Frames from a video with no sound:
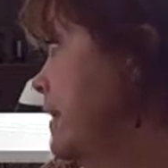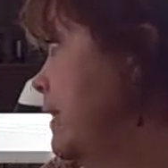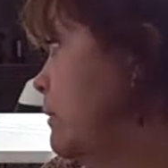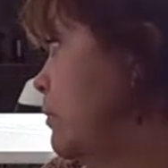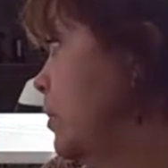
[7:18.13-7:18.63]

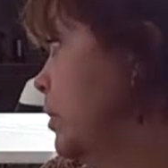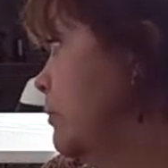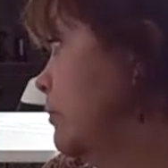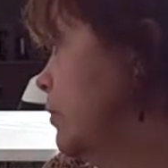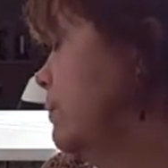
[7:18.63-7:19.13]
They were a
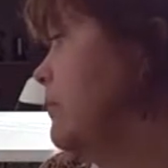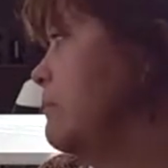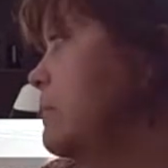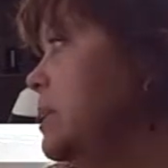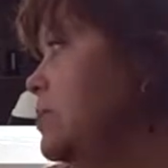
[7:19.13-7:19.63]
group of
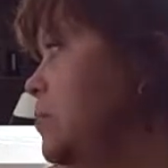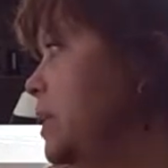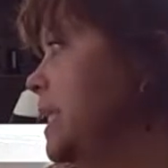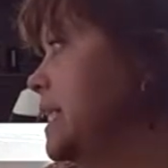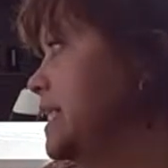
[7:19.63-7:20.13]

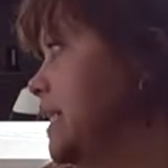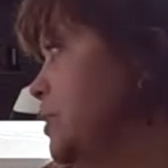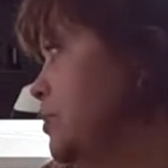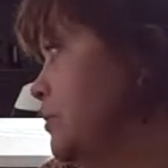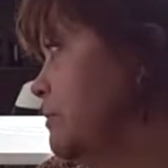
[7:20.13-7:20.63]
mid-20th
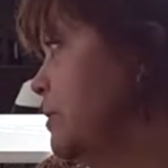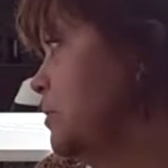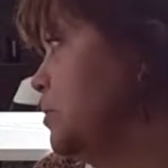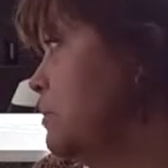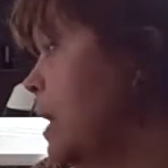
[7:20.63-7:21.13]
century
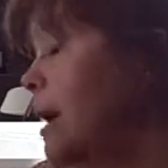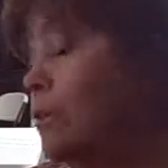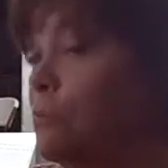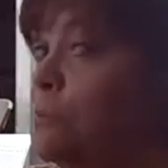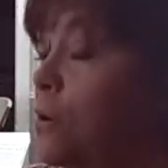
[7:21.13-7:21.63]

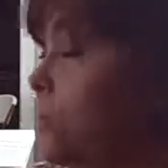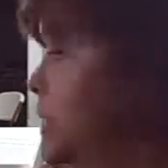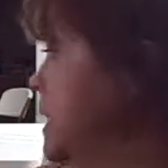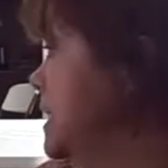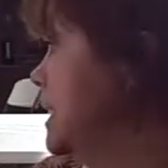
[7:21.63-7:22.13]
postmodern
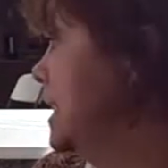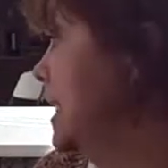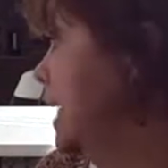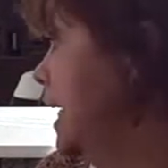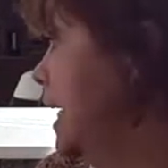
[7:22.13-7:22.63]
poets,
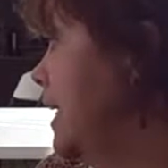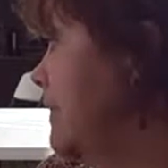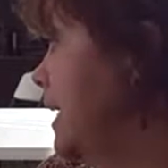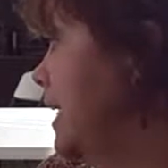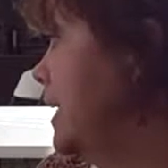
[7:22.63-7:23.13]
and
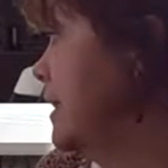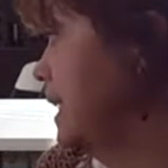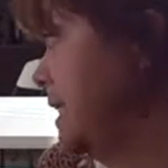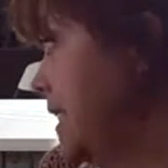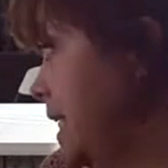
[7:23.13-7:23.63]

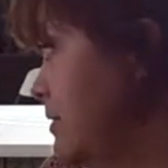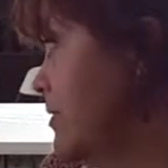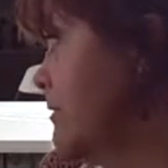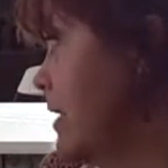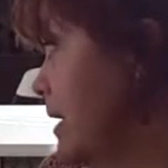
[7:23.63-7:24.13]
they
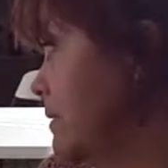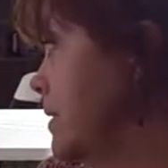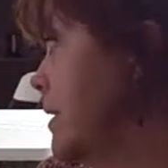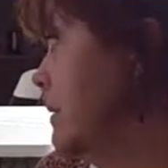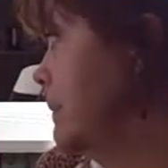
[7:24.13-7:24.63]
centered around
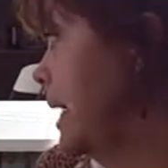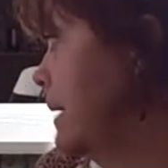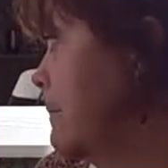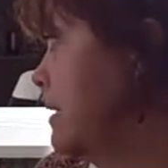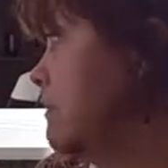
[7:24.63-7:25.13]

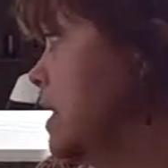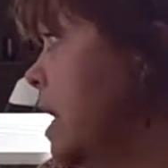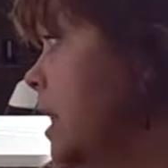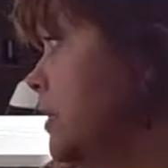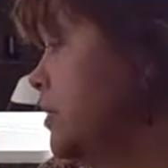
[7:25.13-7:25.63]
Black Mountain
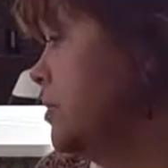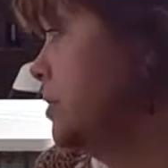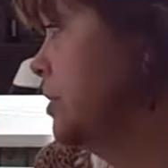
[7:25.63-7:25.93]
College,